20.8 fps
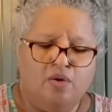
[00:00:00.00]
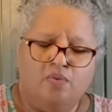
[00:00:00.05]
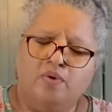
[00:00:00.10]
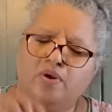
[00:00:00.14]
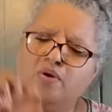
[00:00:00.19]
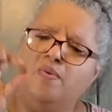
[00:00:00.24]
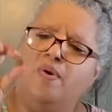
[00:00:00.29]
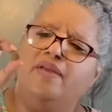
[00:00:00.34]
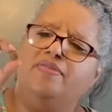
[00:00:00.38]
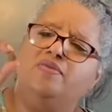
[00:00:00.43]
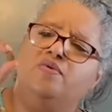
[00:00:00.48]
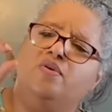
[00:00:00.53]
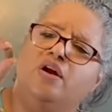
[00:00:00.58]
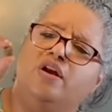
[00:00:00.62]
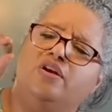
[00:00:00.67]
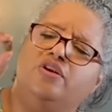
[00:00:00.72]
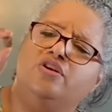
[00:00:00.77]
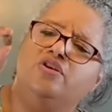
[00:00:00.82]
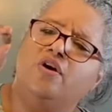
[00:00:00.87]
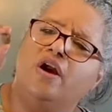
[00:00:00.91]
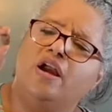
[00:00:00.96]
We want,
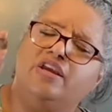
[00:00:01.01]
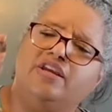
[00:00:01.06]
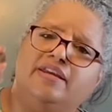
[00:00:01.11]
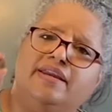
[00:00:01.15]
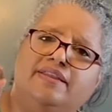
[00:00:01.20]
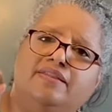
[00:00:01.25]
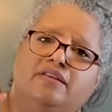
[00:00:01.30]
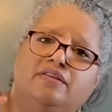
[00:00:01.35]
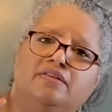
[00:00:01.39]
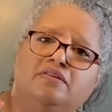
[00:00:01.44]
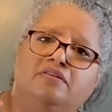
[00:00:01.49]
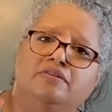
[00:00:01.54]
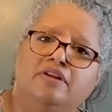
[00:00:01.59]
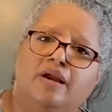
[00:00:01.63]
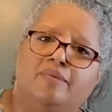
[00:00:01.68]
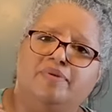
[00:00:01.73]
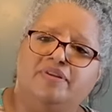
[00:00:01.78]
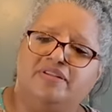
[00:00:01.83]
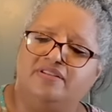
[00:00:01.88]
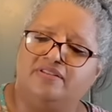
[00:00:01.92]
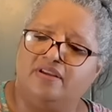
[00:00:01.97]
you know how you get the little
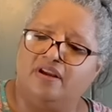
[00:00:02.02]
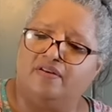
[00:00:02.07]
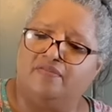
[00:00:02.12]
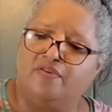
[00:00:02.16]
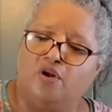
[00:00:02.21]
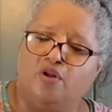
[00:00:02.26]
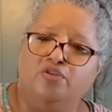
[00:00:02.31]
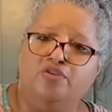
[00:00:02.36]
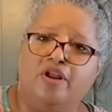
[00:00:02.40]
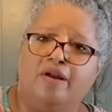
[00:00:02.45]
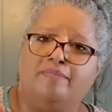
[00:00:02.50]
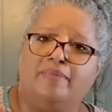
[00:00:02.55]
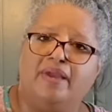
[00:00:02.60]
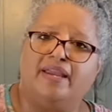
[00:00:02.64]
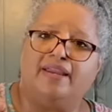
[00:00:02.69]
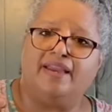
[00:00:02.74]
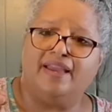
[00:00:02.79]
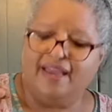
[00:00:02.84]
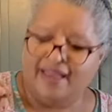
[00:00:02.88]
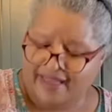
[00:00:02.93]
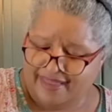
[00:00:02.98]
nubbins of whole nutmeg